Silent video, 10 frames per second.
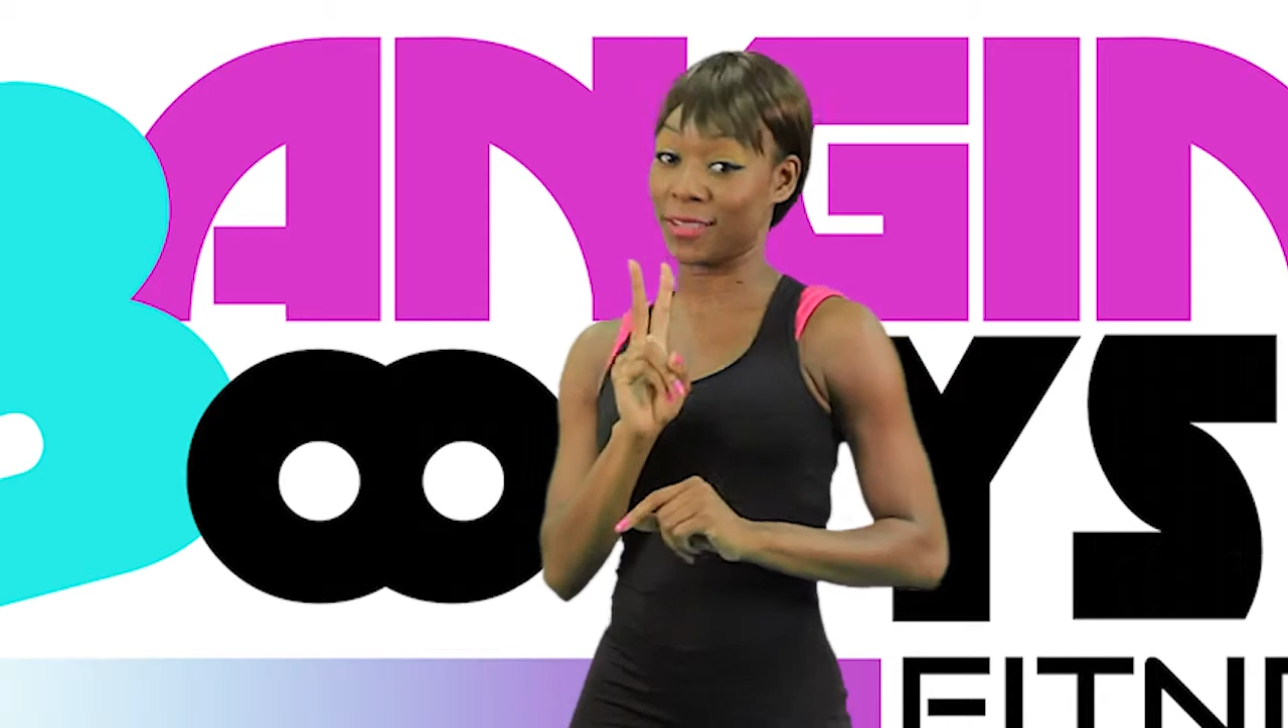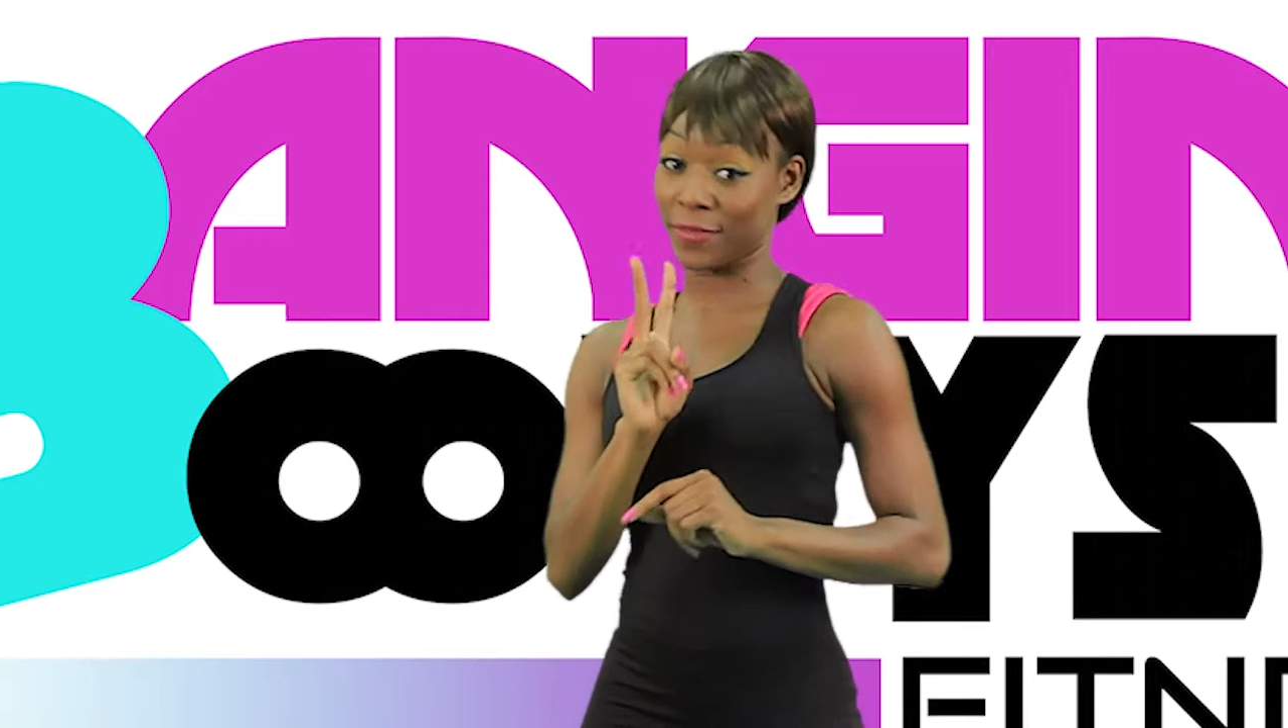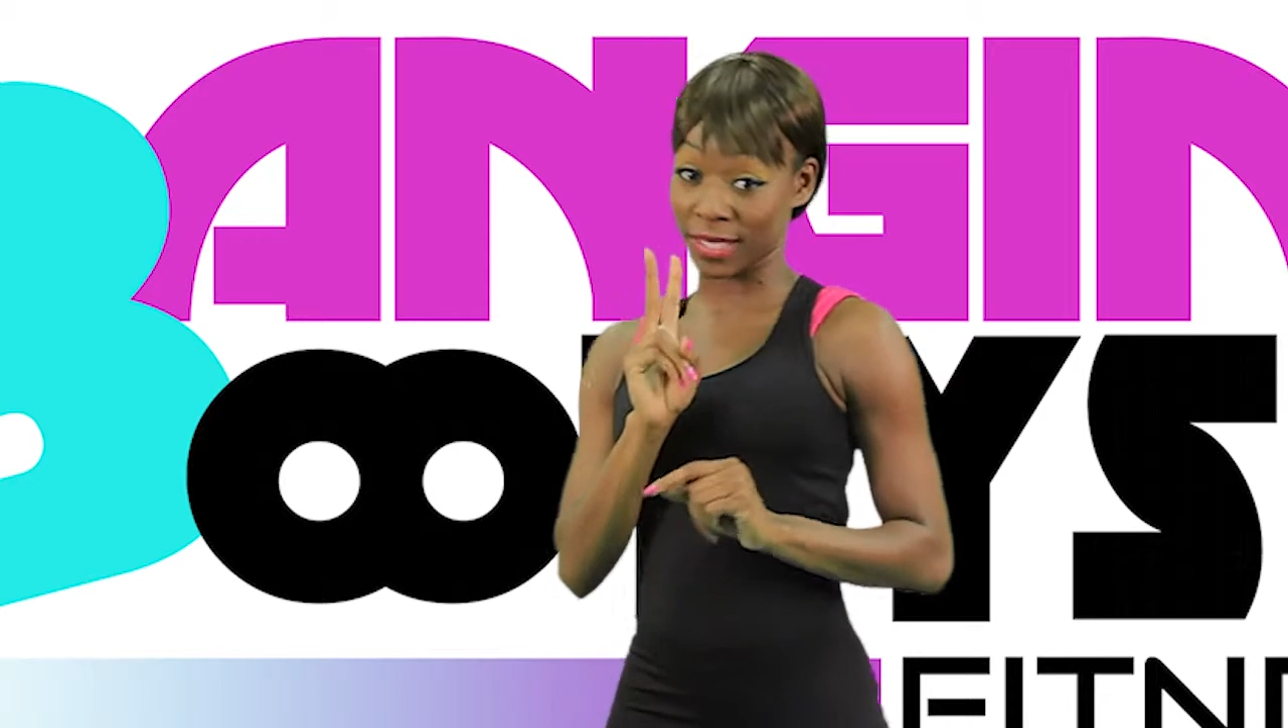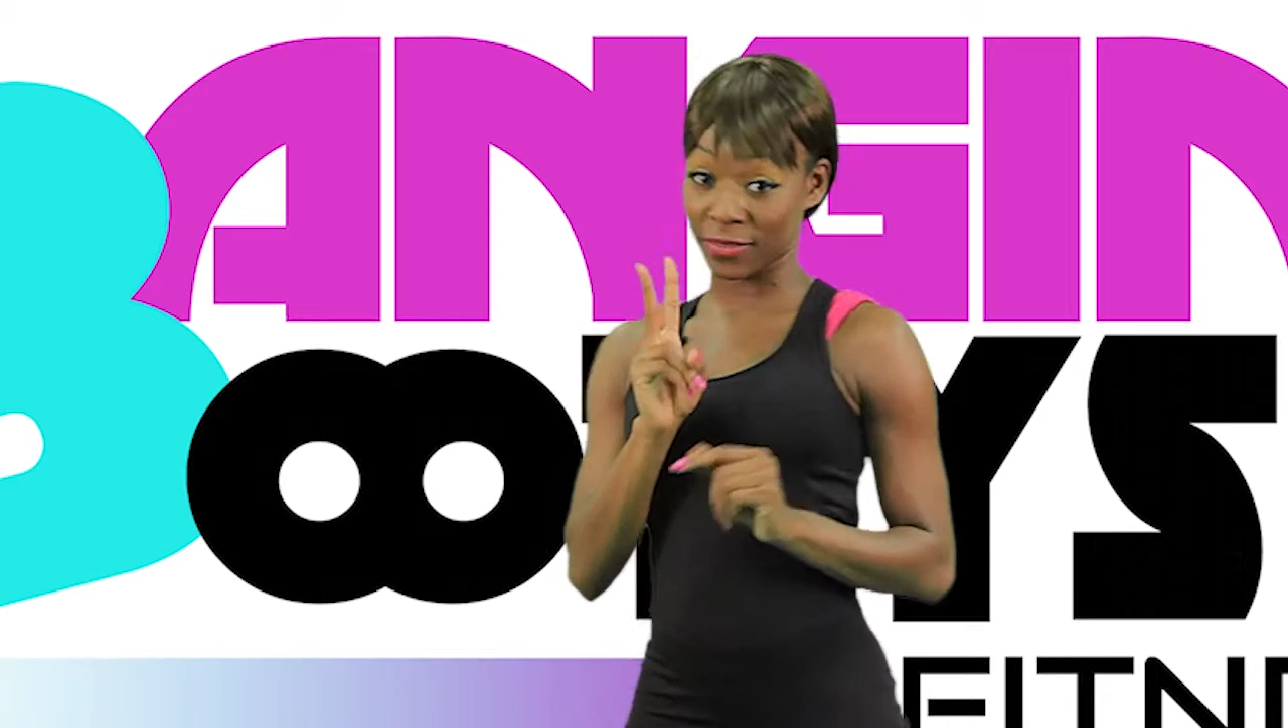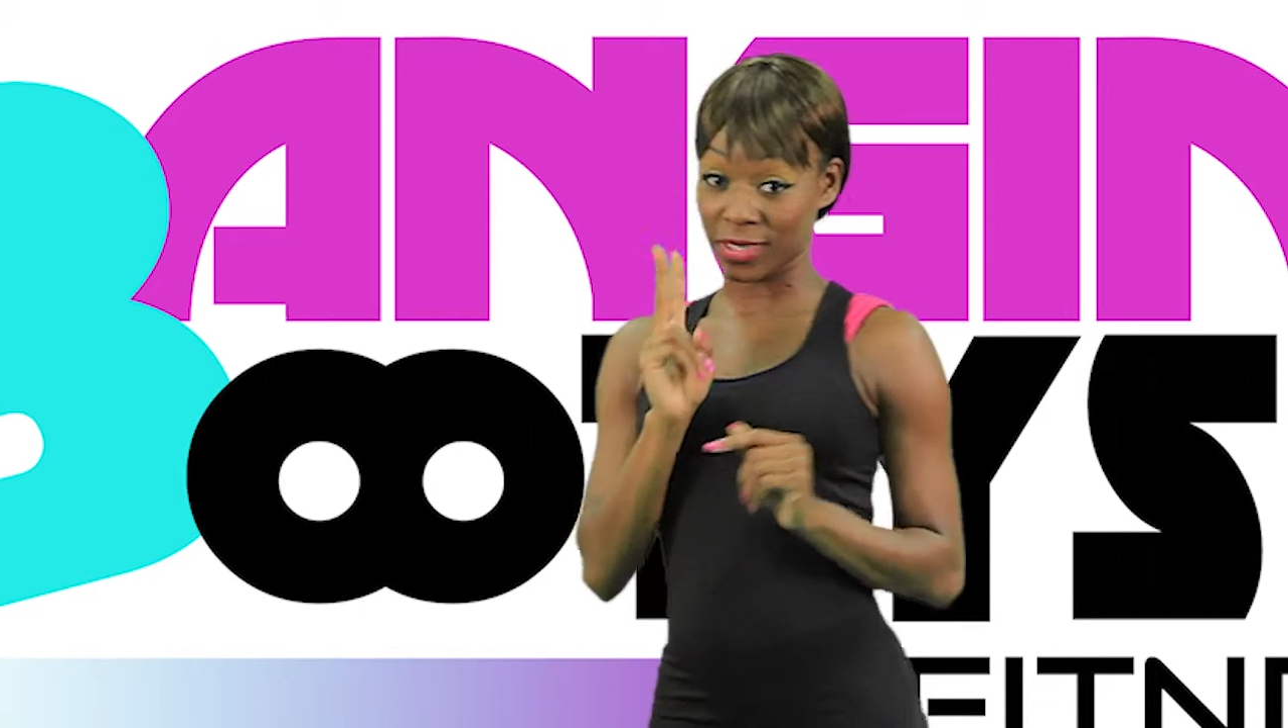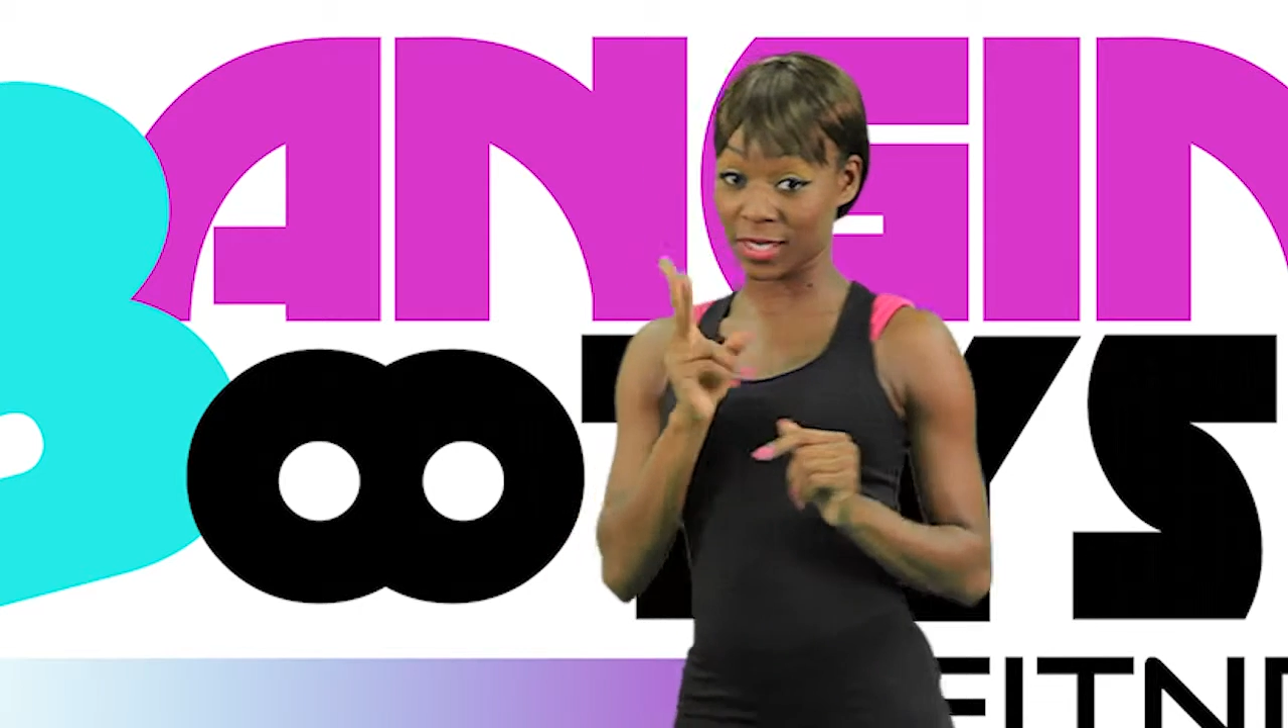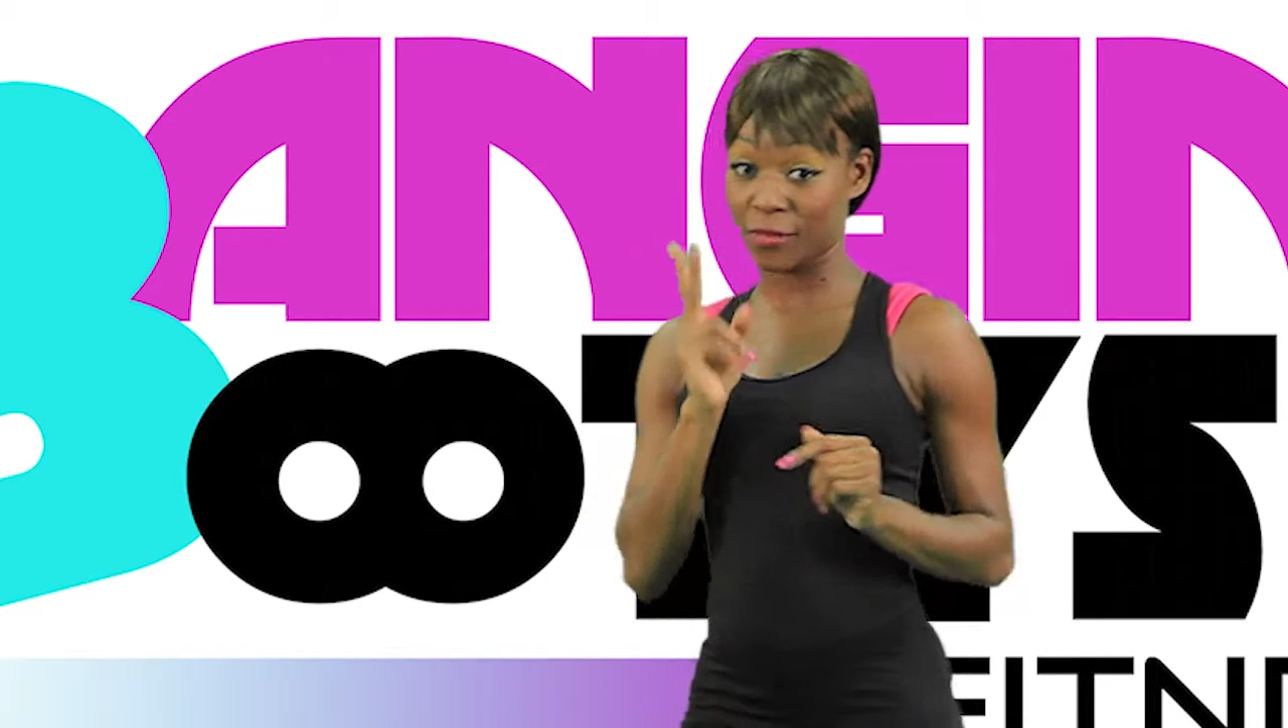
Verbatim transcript: effectiveness